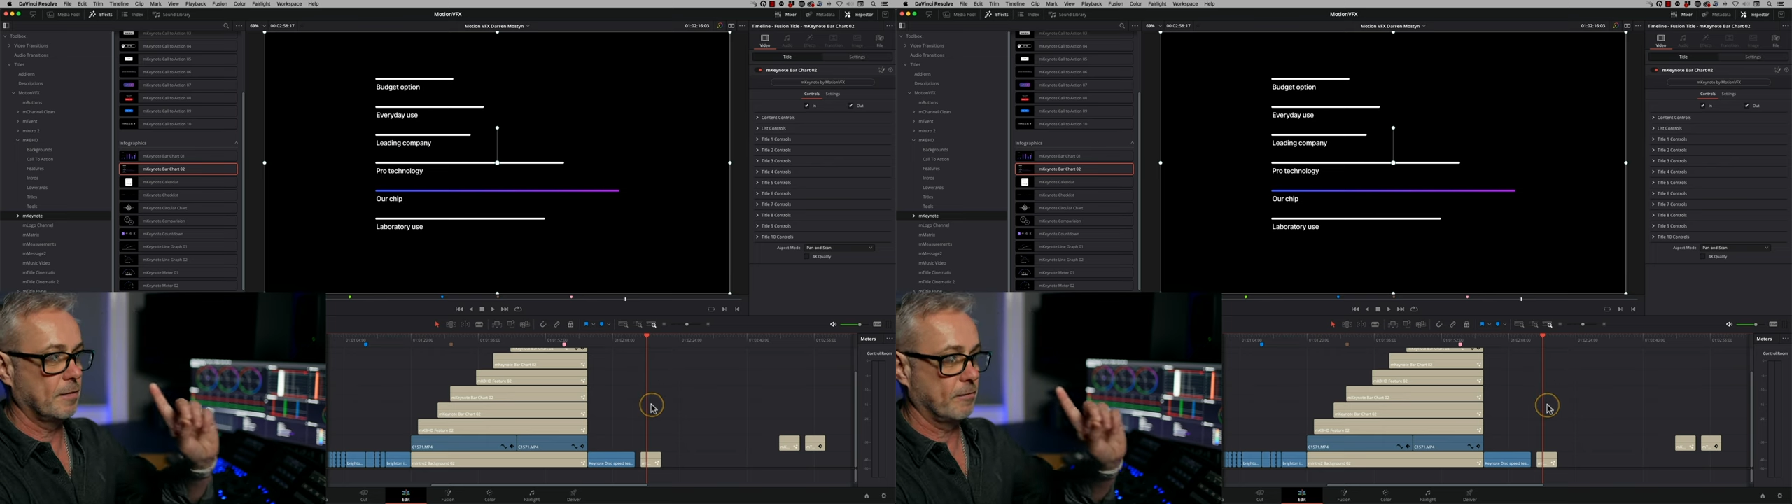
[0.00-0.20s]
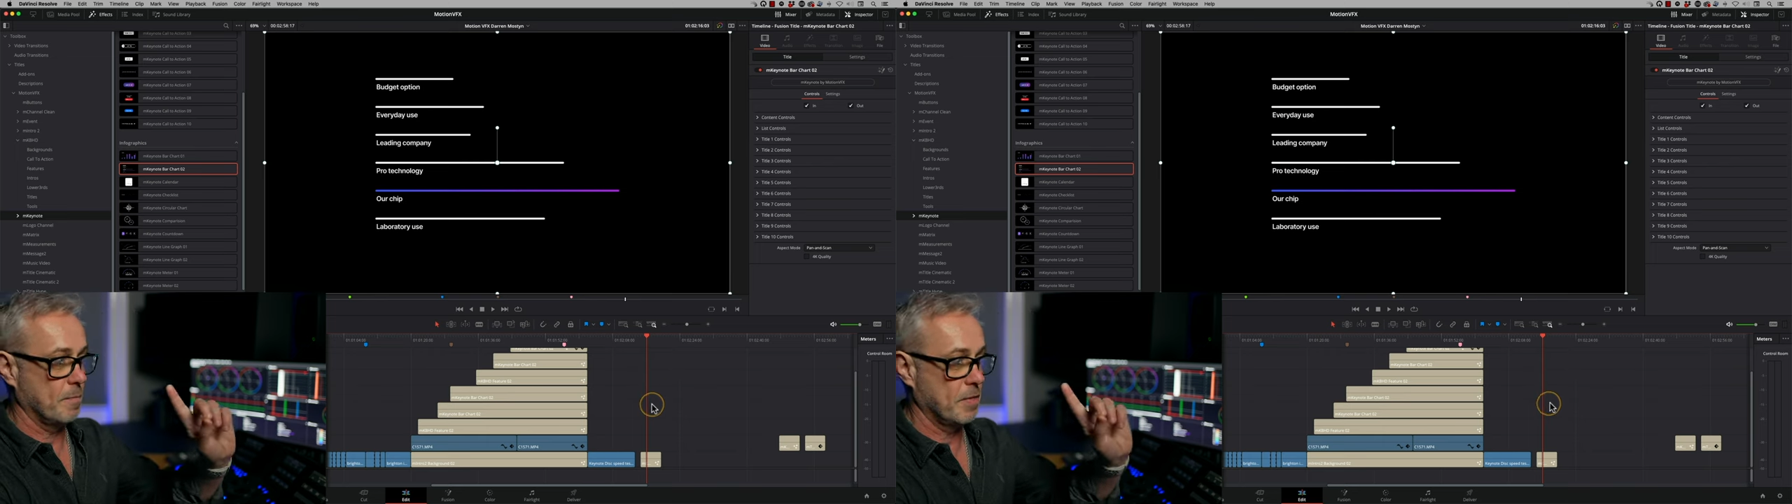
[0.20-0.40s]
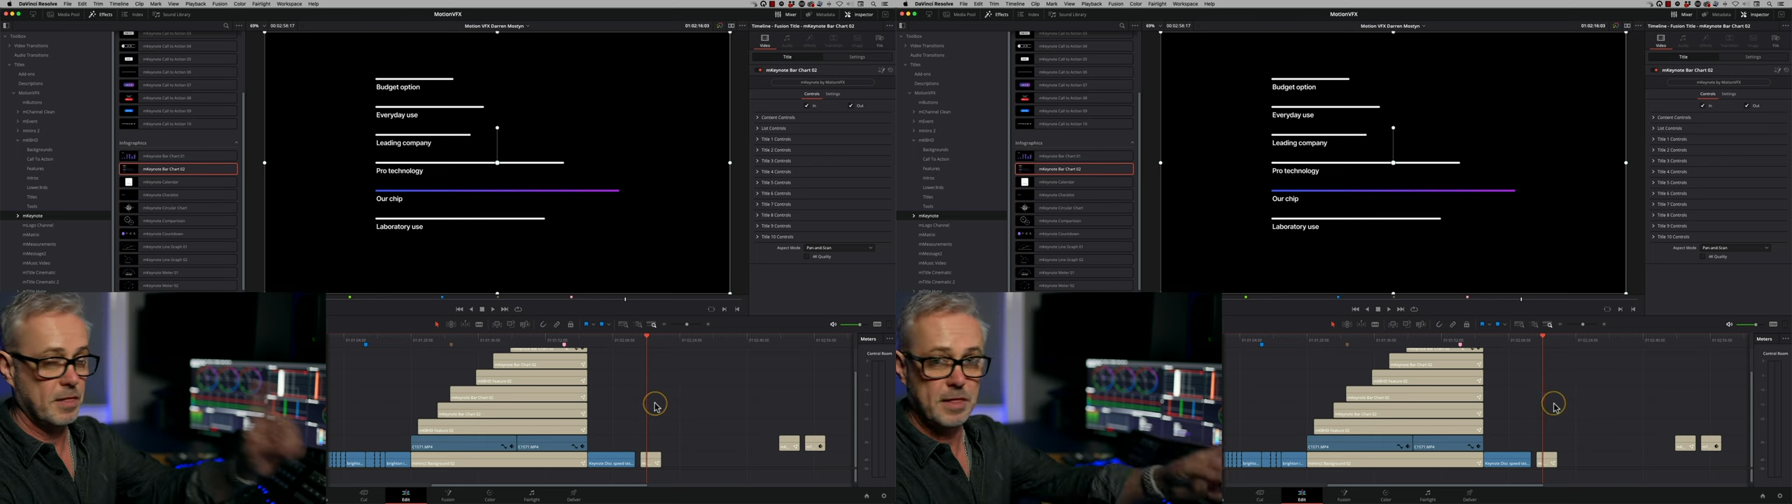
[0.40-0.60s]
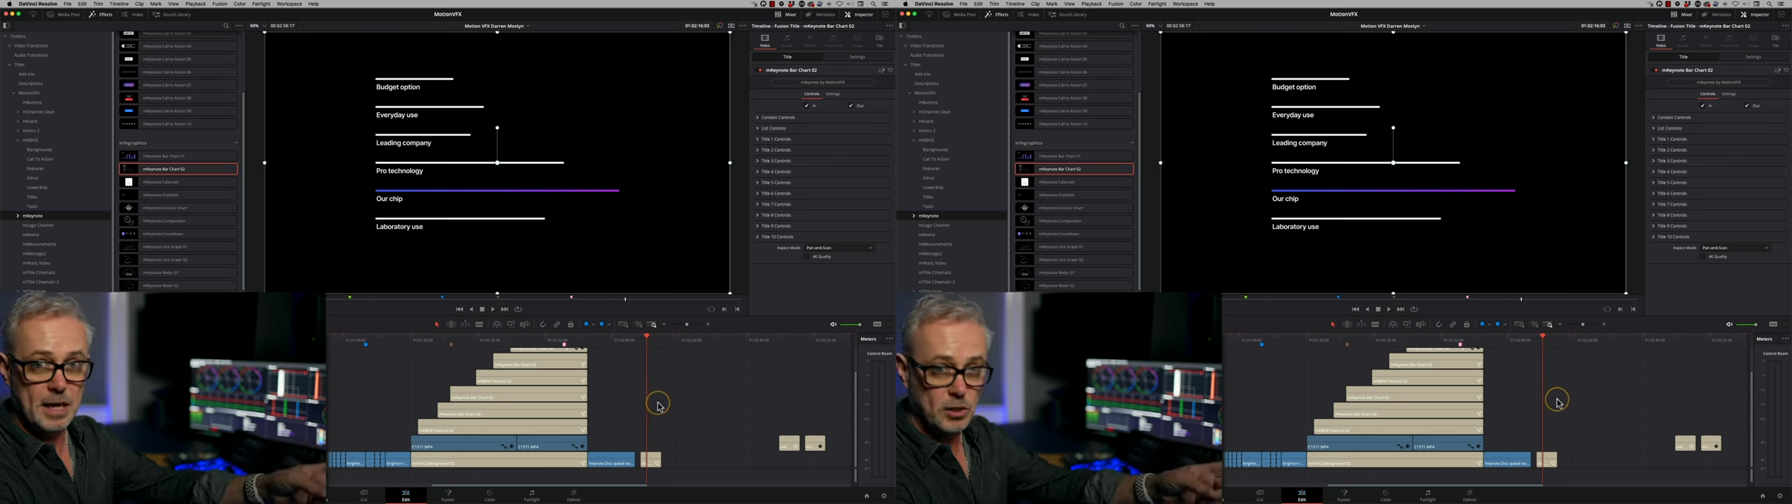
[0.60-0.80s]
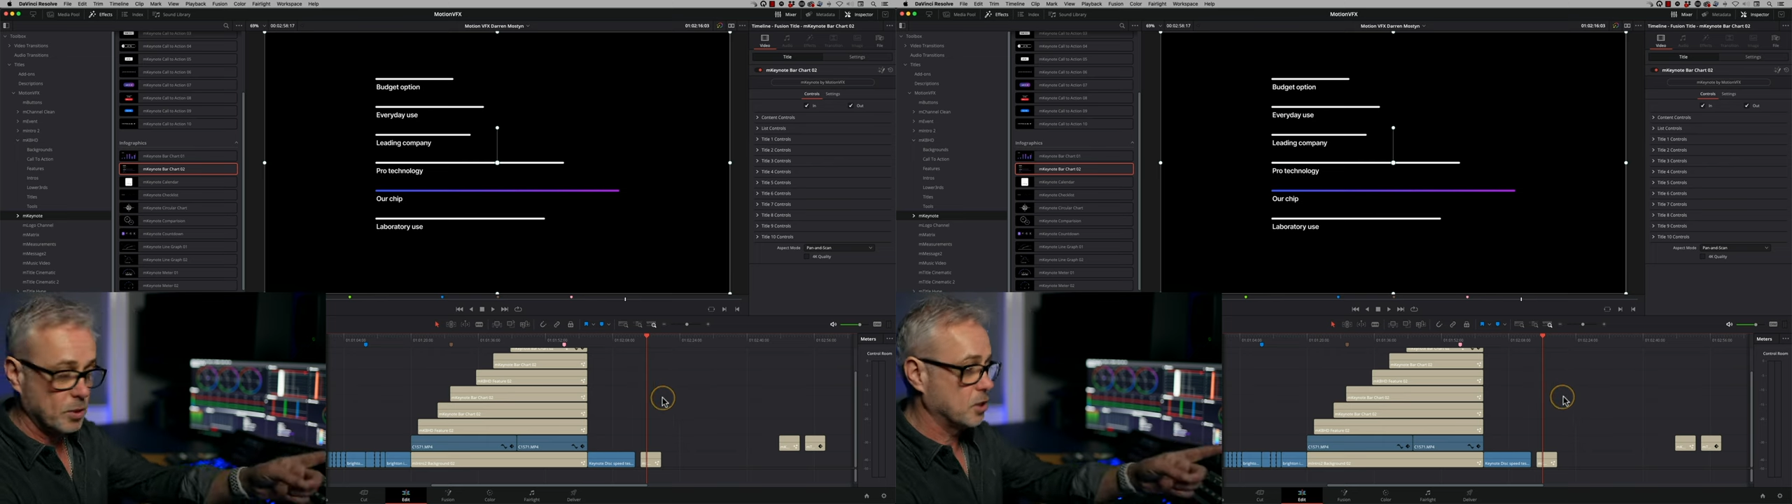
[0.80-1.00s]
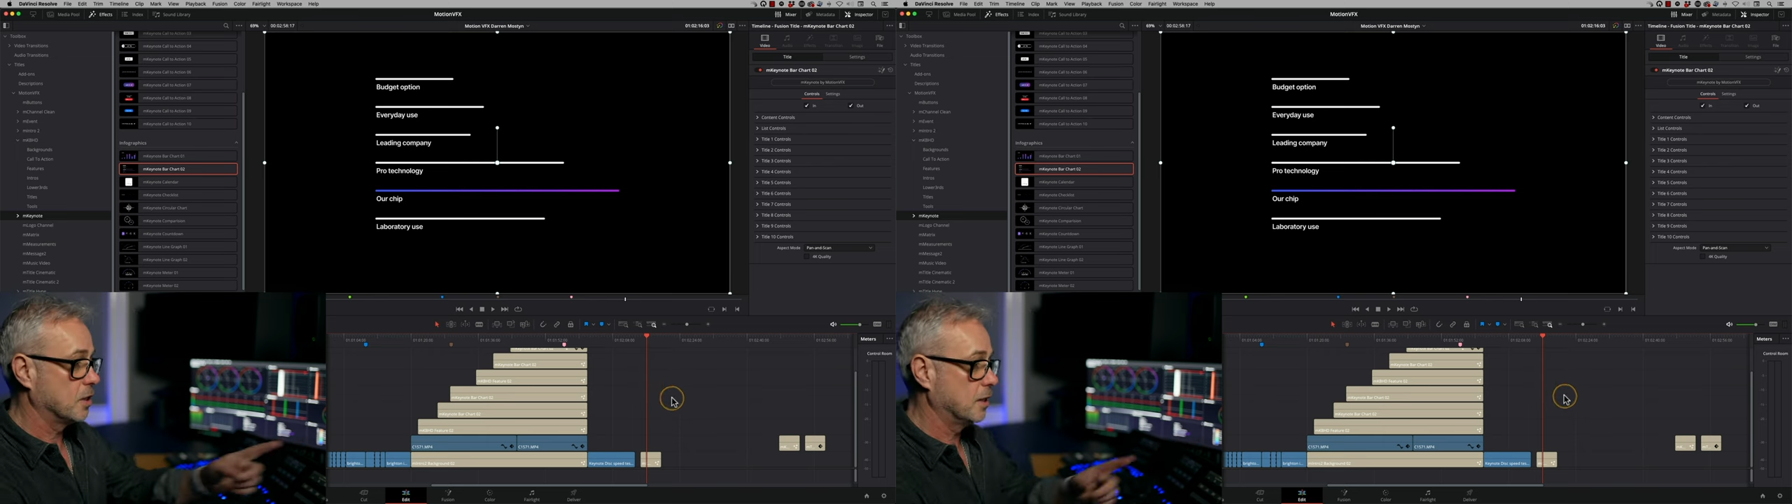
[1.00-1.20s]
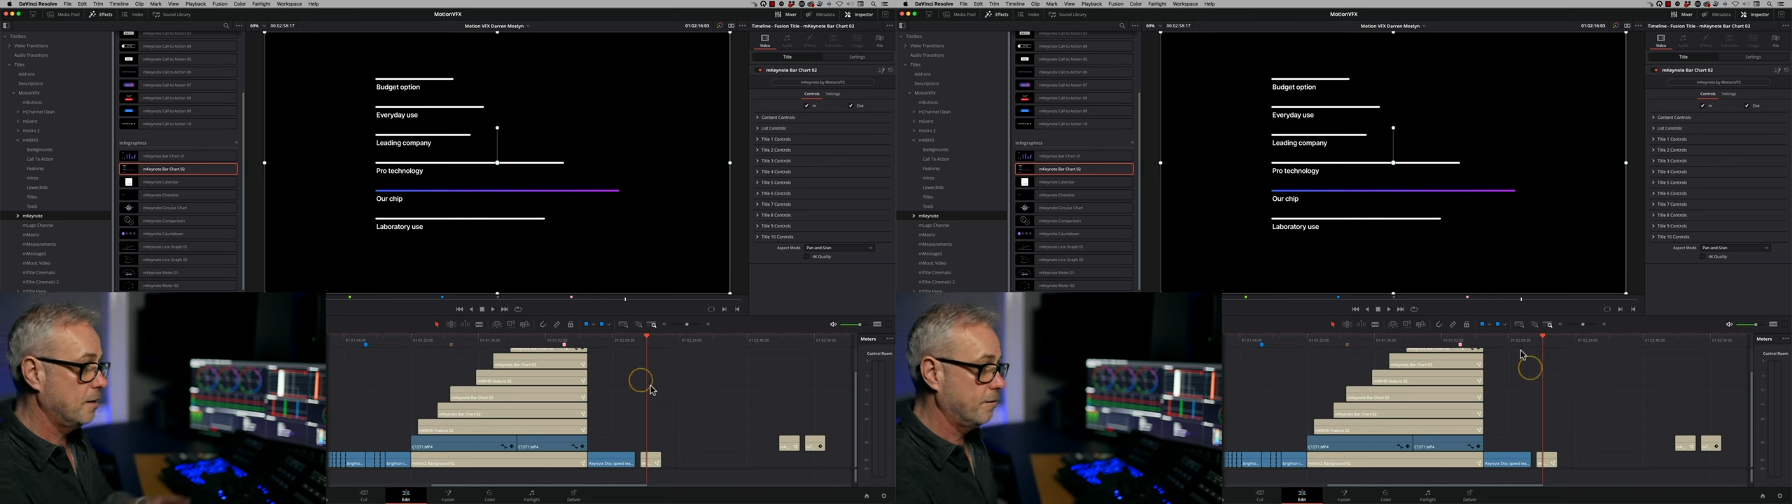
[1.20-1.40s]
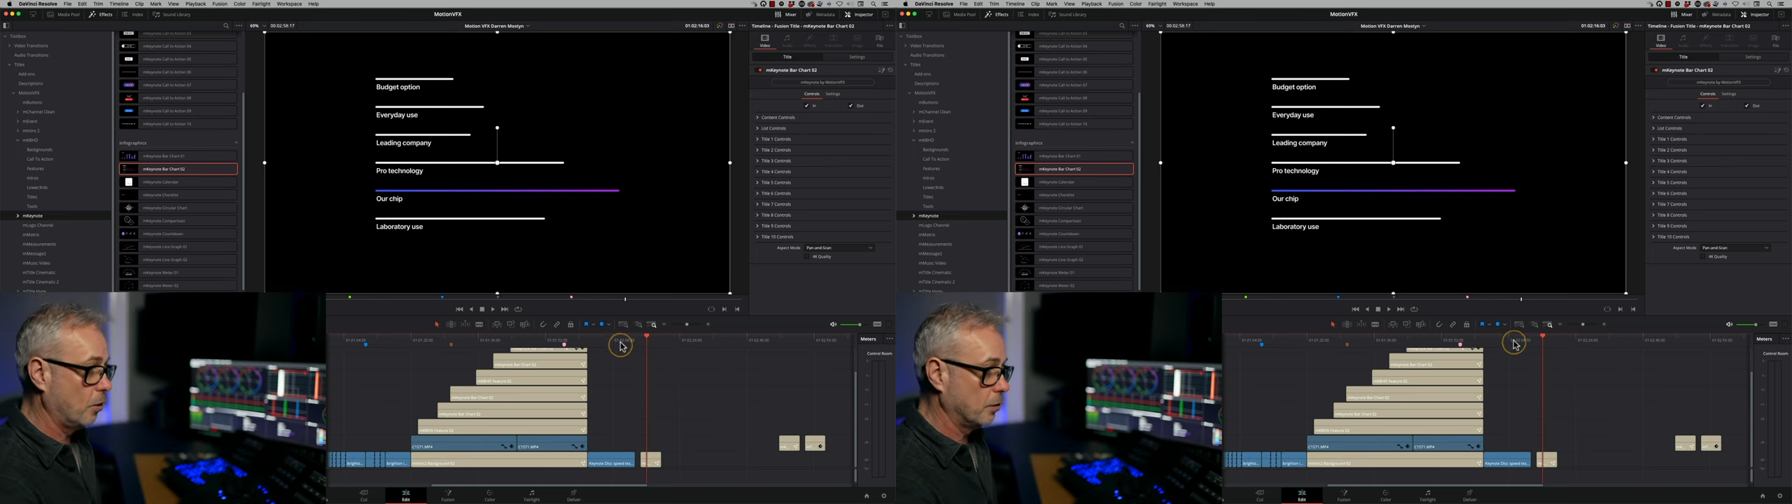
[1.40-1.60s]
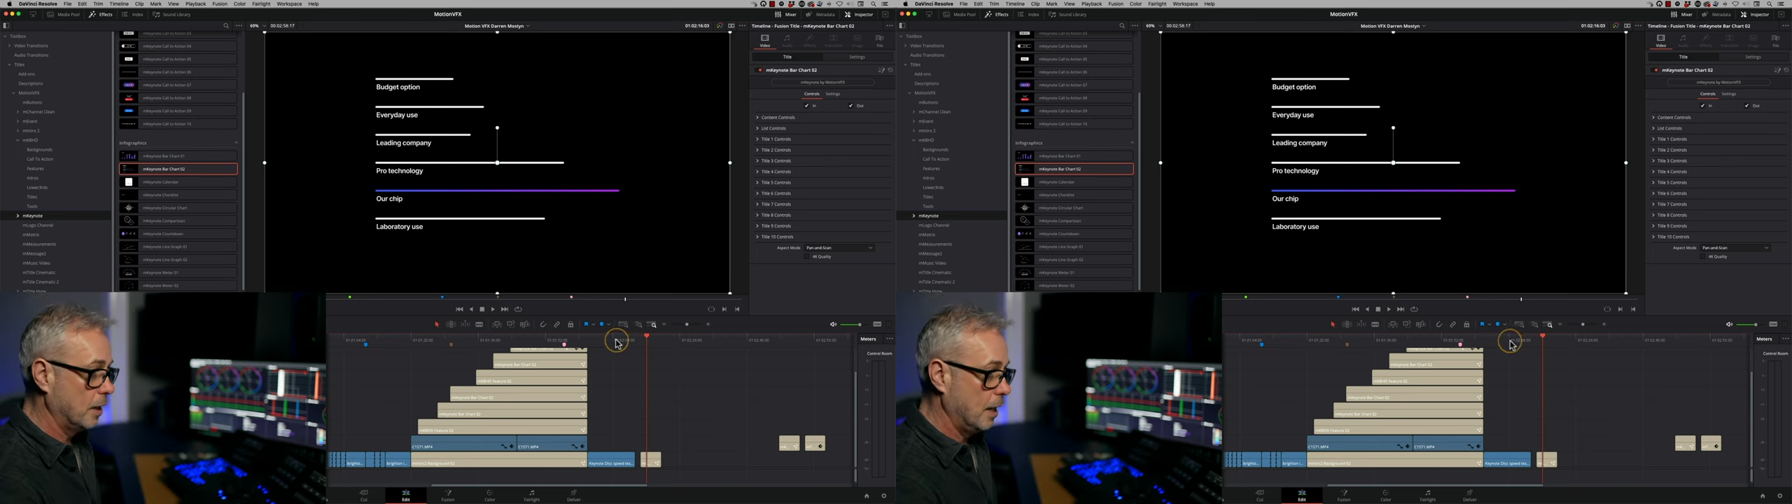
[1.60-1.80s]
from this, which is the default,